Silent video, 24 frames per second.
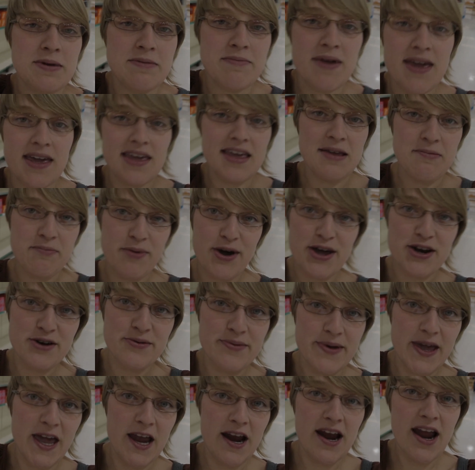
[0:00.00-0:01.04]
be making
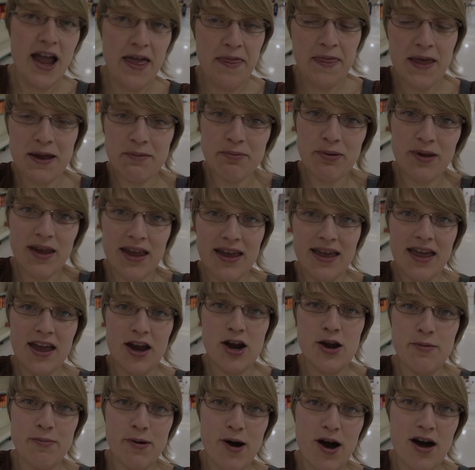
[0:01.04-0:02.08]
Butterbeer and then playing
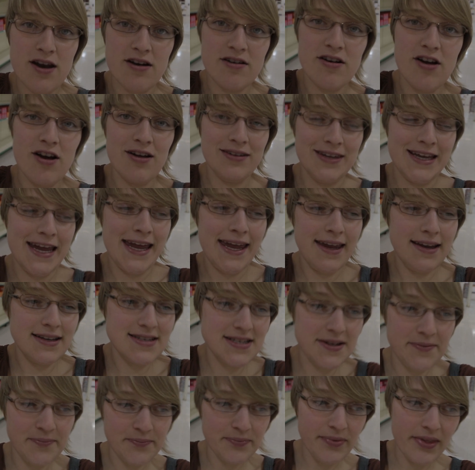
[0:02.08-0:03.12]
Harry Potter all night.
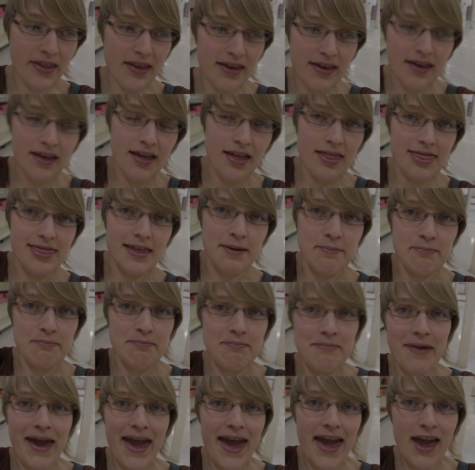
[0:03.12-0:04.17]
That
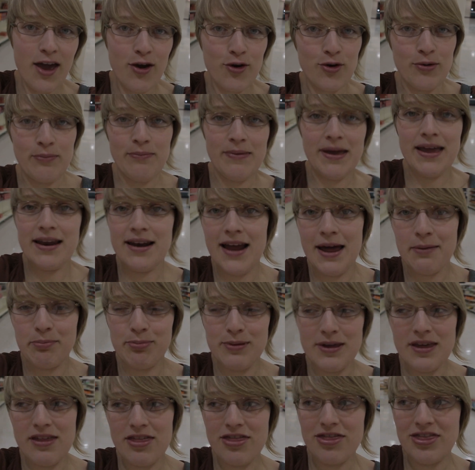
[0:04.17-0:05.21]
may or may not
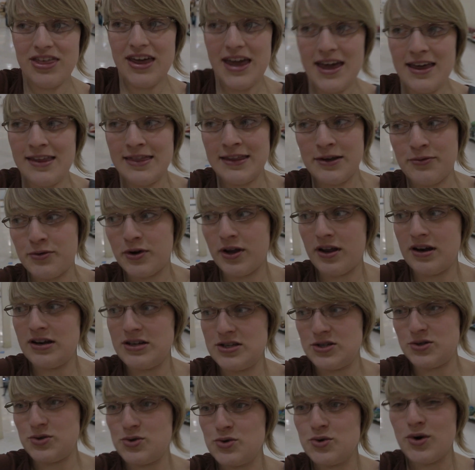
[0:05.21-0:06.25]
be a thing that we're gonna
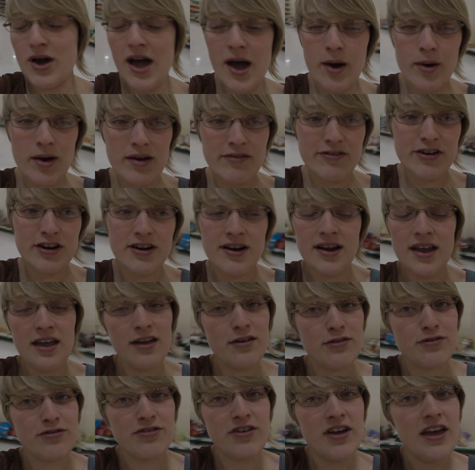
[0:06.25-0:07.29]
do. However,
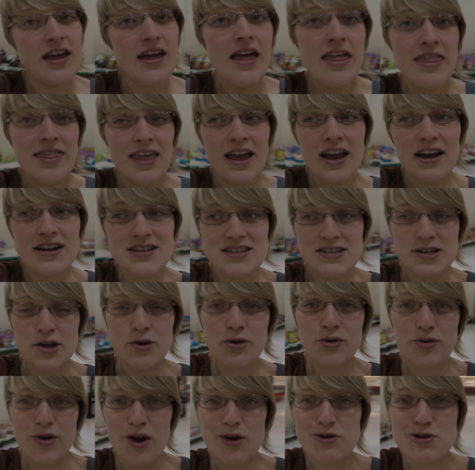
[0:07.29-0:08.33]
if there's no
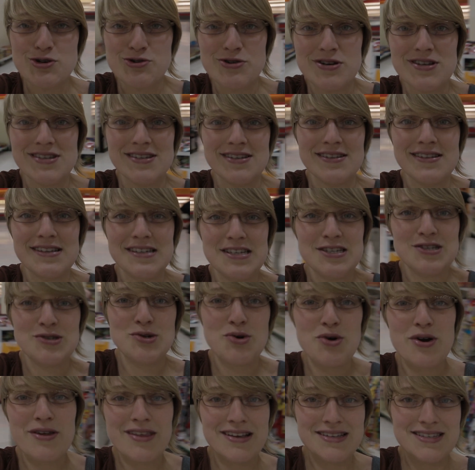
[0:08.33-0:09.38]
groceries in this
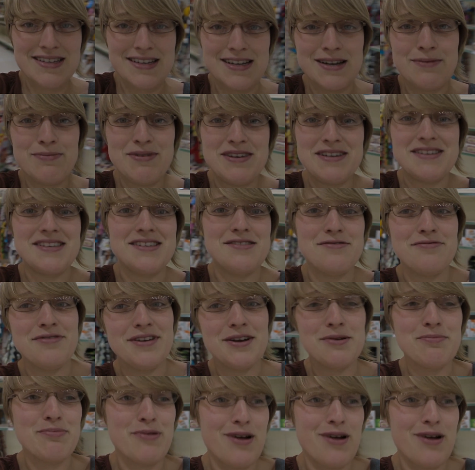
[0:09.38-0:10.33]
store, that's gonna be a severe